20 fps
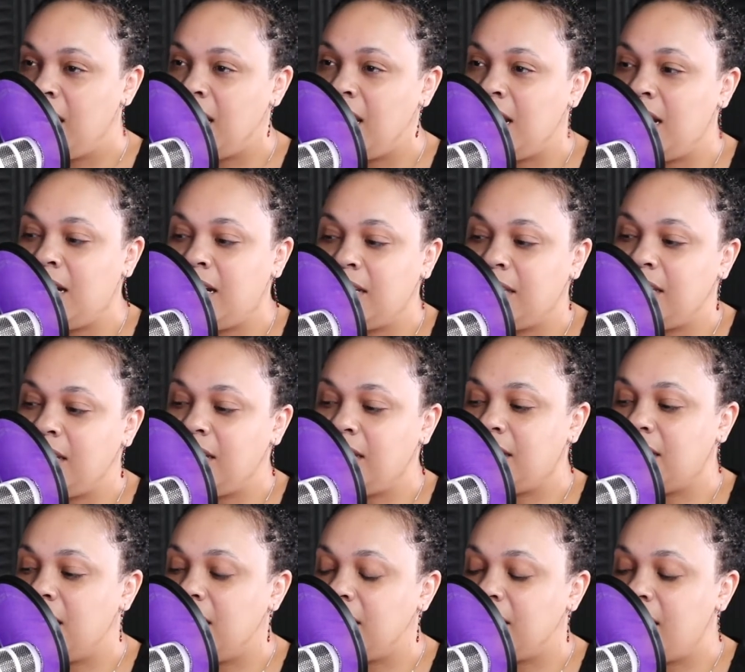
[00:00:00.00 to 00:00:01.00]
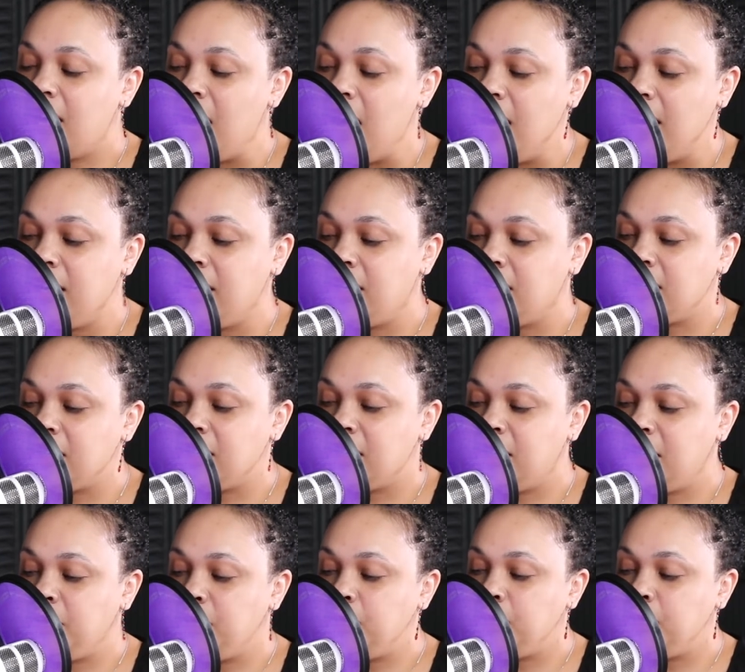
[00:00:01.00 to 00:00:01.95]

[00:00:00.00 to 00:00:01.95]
And I think that that is the